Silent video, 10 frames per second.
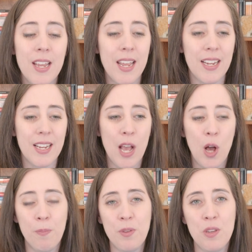It can
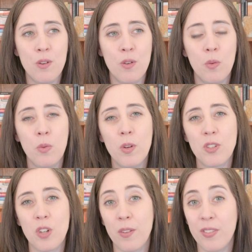help you
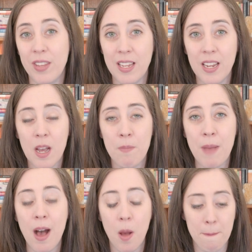start thinking
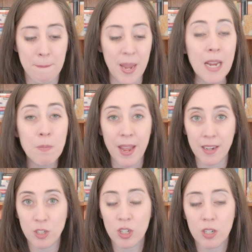about big
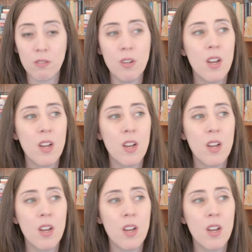picture.